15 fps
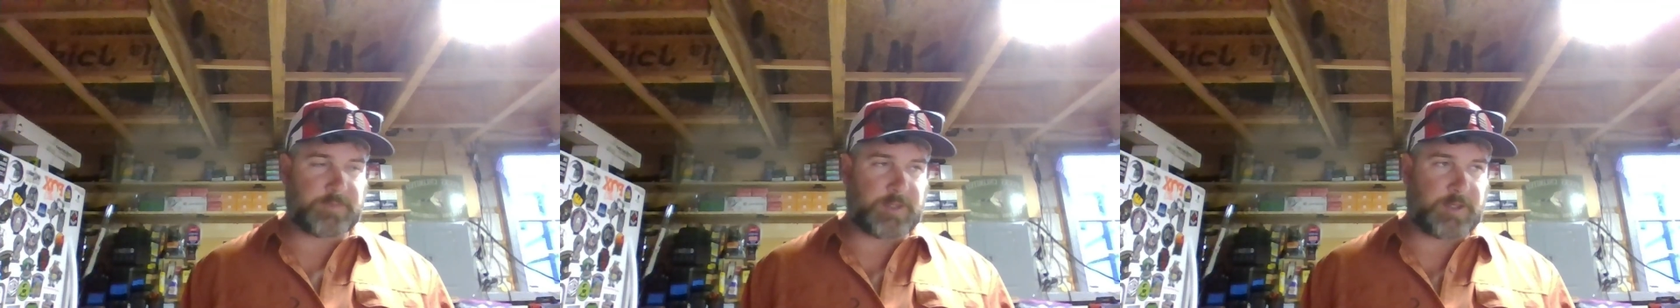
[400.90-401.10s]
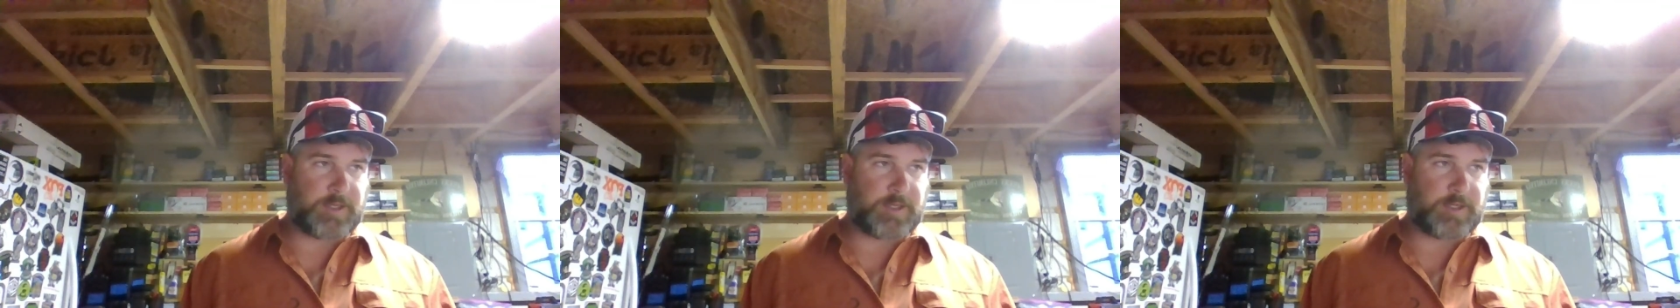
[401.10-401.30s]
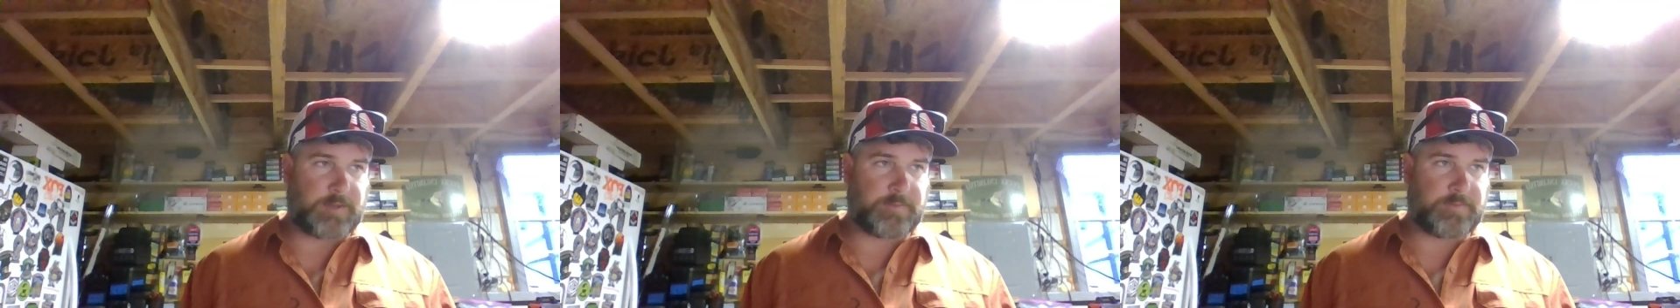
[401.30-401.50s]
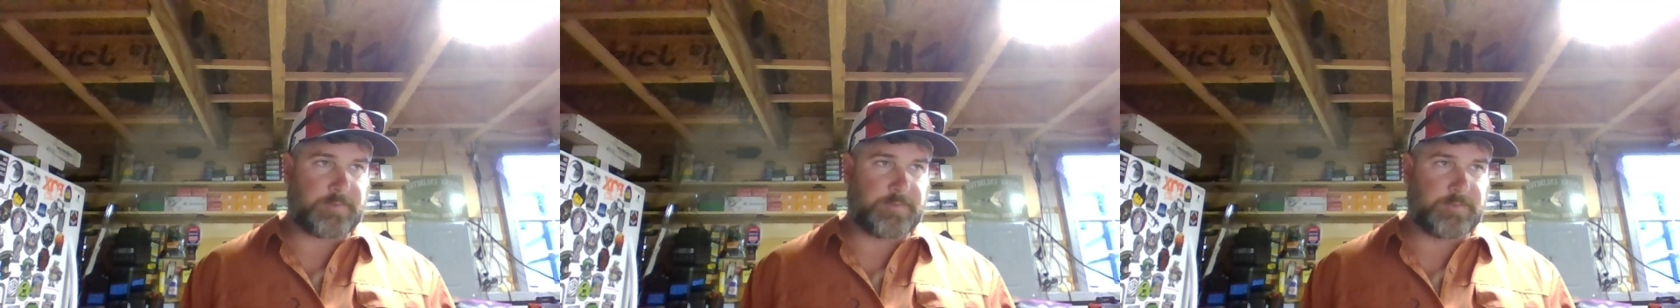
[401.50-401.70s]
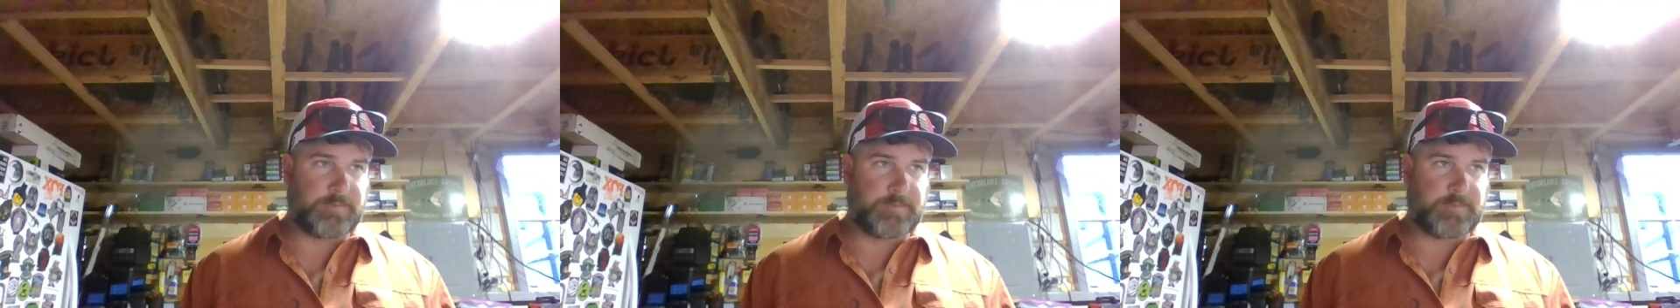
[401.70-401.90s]
um,
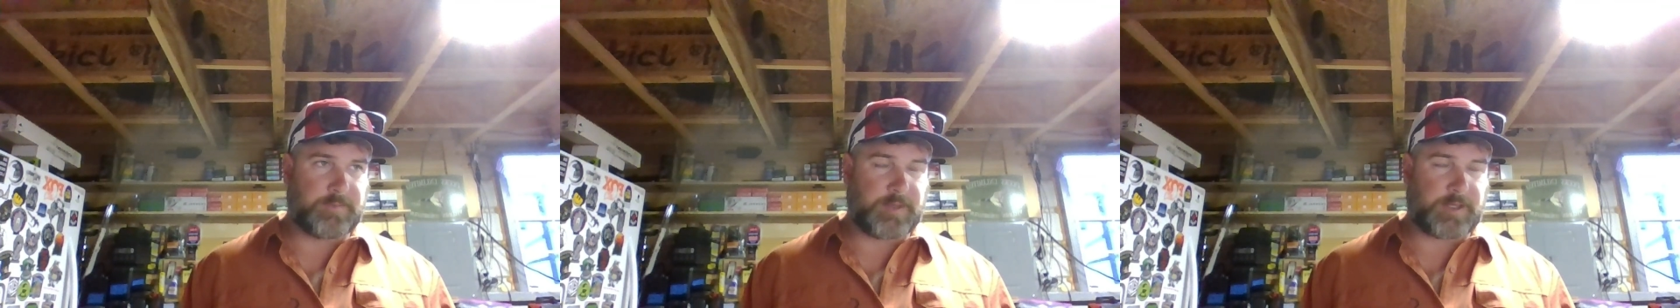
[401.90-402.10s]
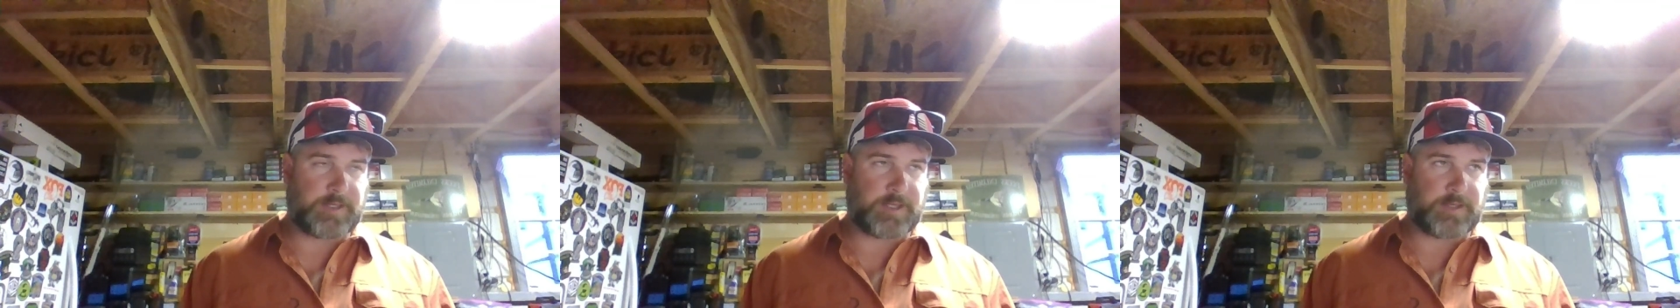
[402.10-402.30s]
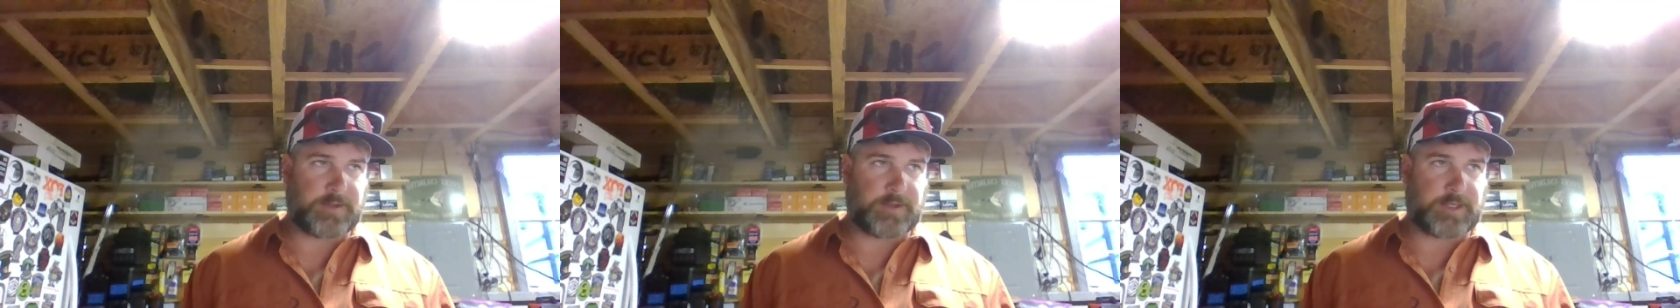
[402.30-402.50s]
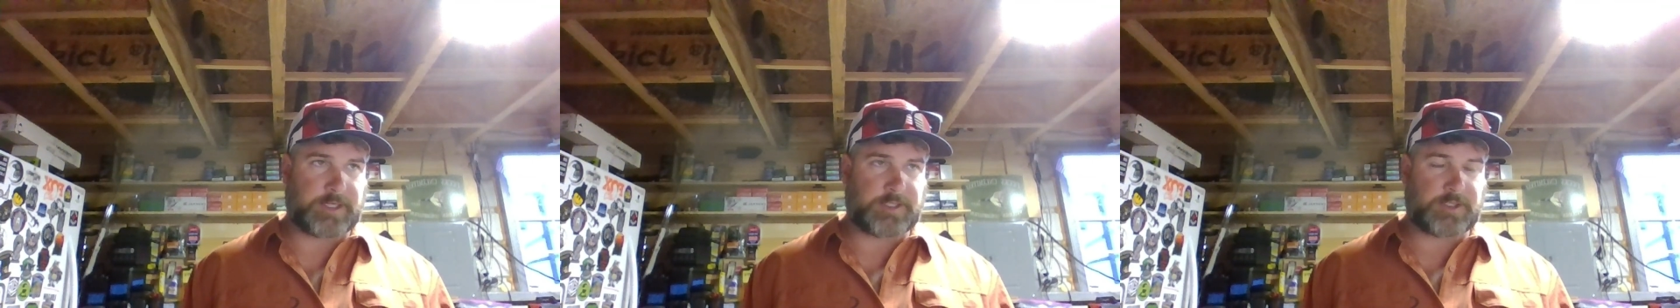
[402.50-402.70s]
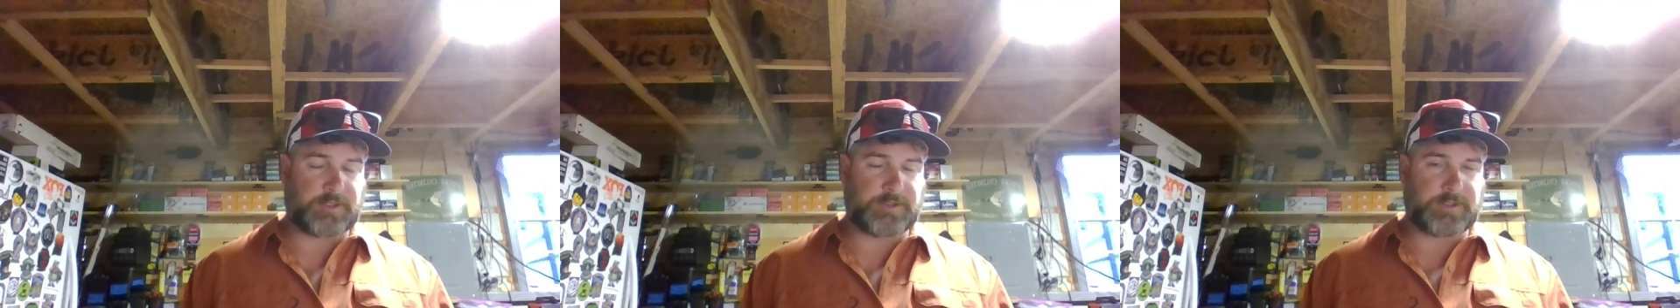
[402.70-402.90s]
in kind of the
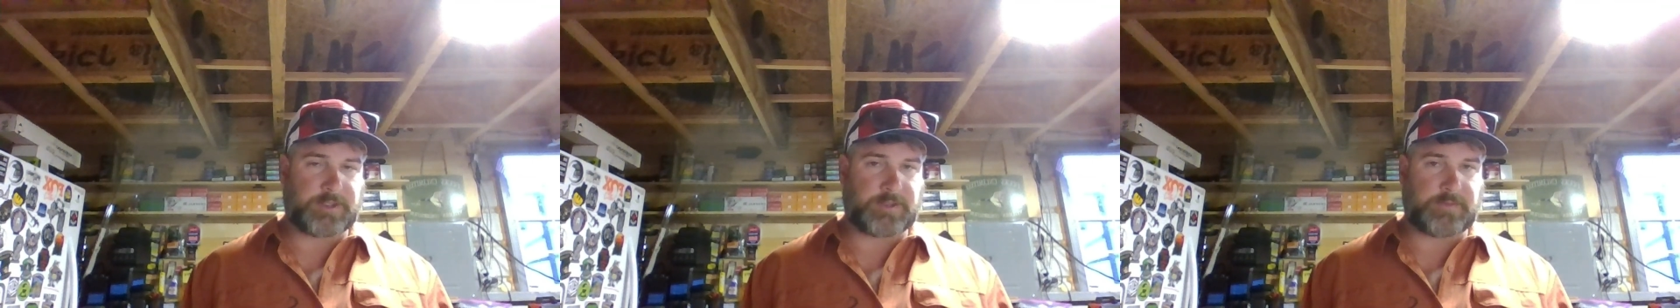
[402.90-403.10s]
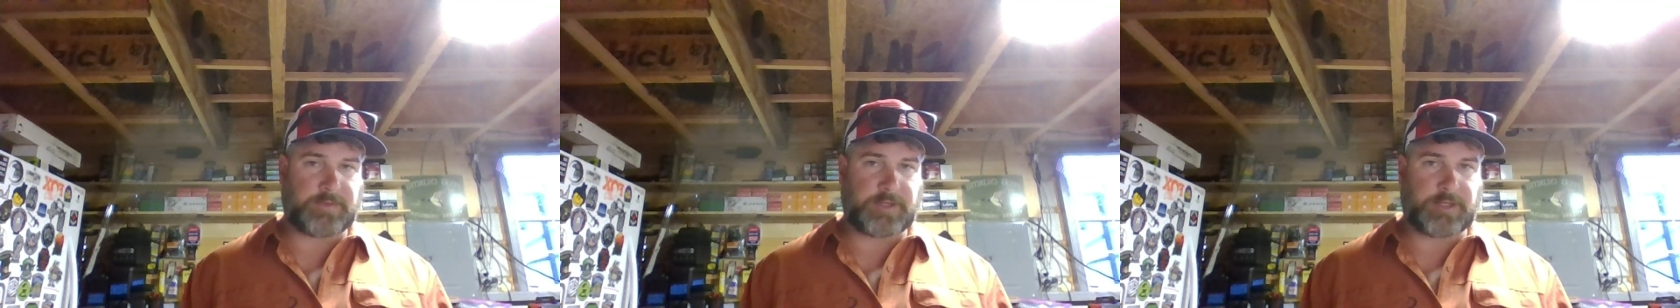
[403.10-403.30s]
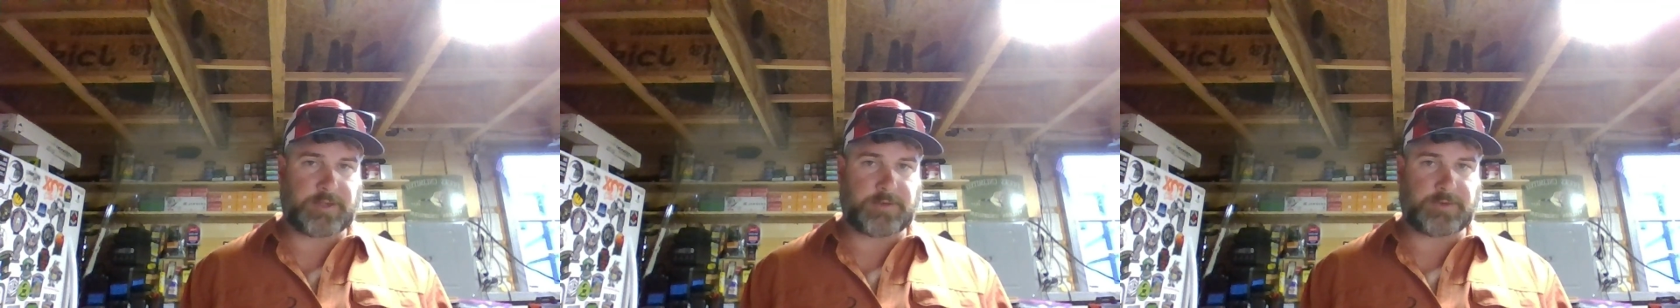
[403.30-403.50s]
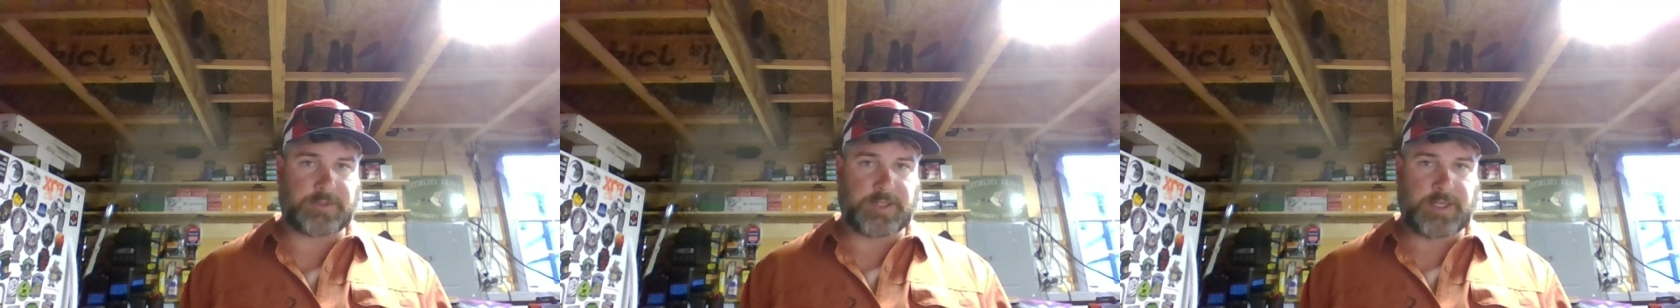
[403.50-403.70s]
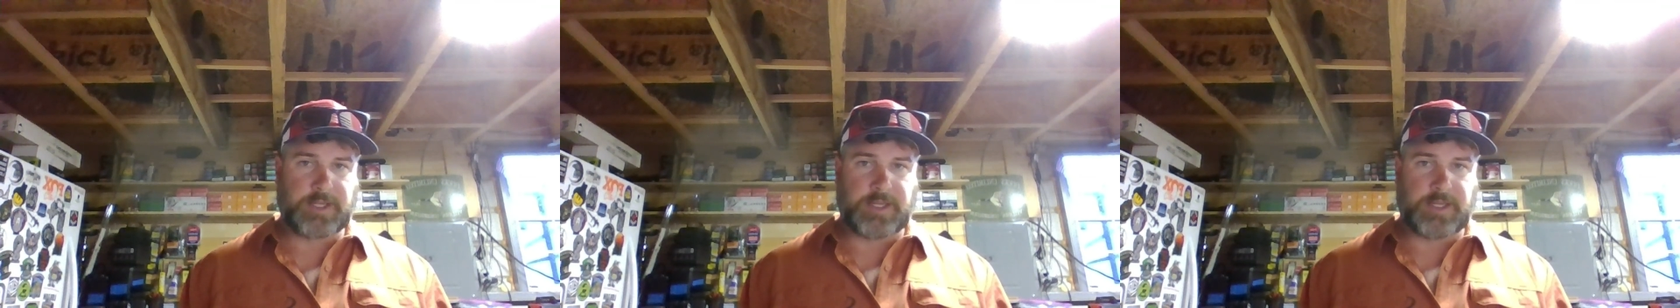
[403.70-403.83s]
lectures and the videos,